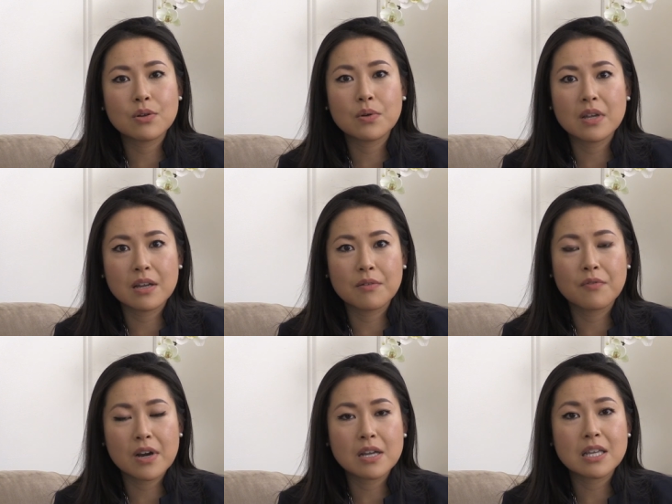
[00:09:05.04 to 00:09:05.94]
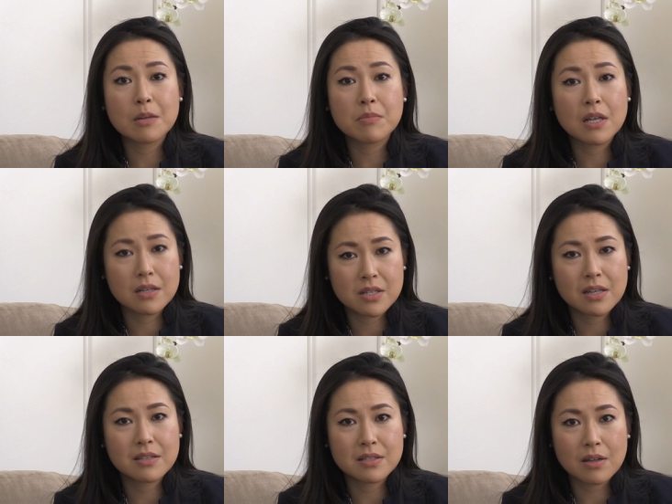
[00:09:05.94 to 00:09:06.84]
doing very deep
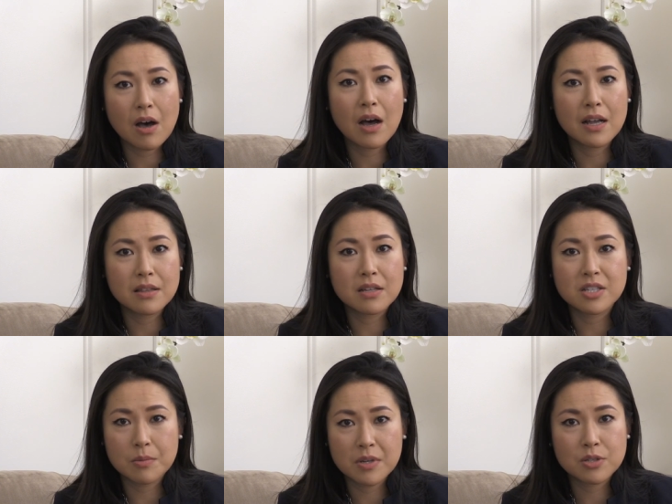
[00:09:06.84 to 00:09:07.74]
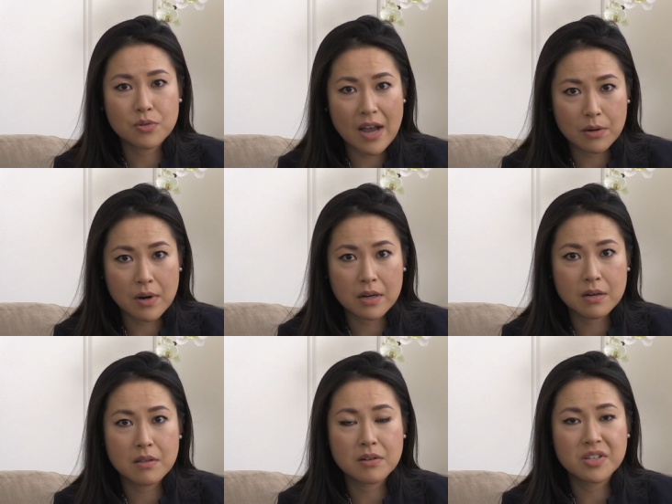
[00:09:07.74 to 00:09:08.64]
diligence on the GP's track
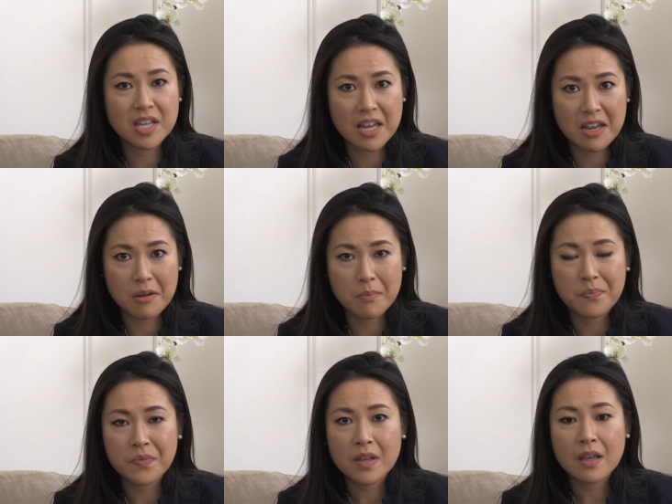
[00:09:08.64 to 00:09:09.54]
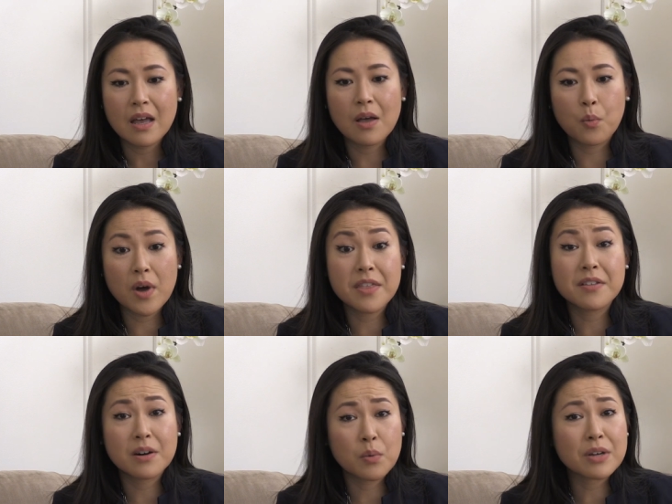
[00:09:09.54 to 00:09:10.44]
record, their team, and
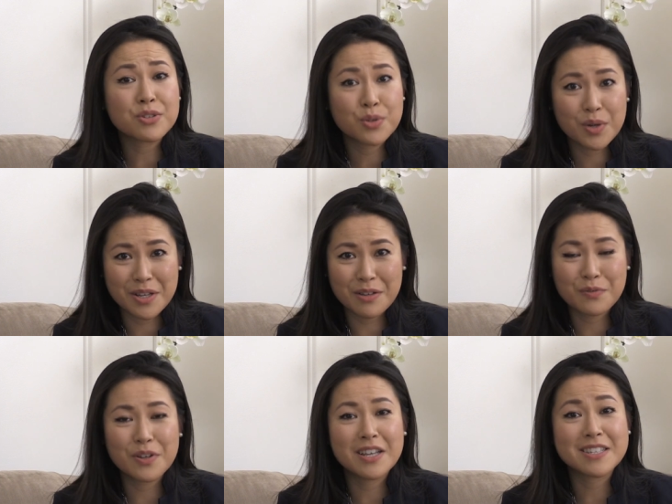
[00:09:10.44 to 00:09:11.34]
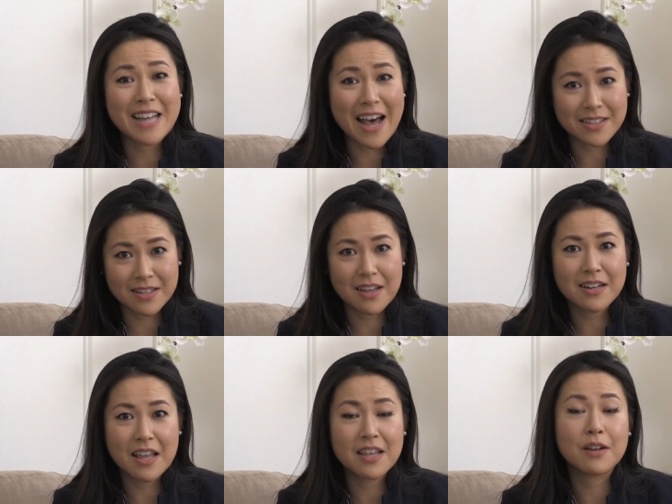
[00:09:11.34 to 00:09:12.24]
whether they're well suited for this
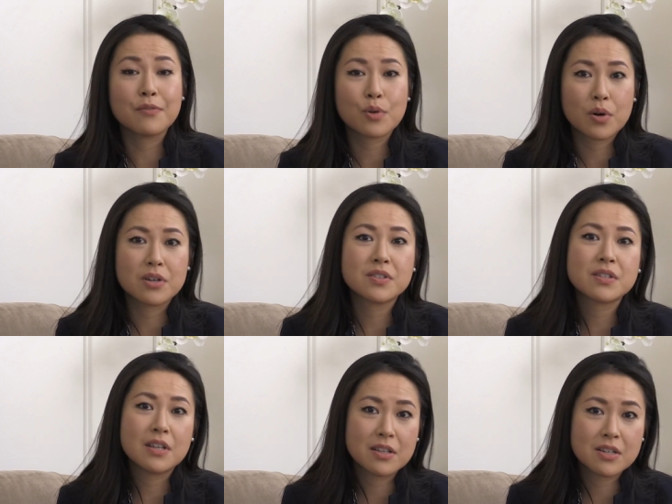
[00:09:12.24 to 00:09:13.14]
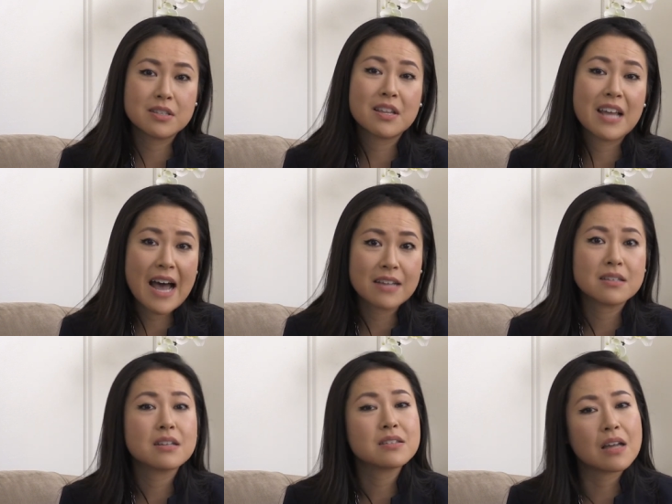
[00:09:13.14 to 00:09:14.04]
asset. And then, of course, diligence on the
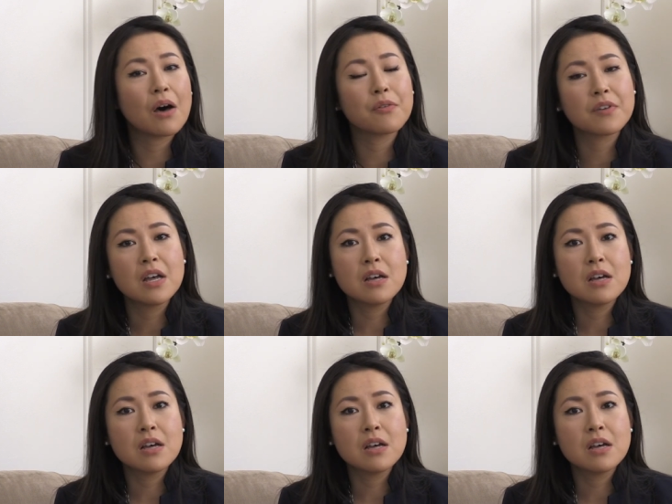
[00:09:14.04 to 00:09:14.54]
asset itself.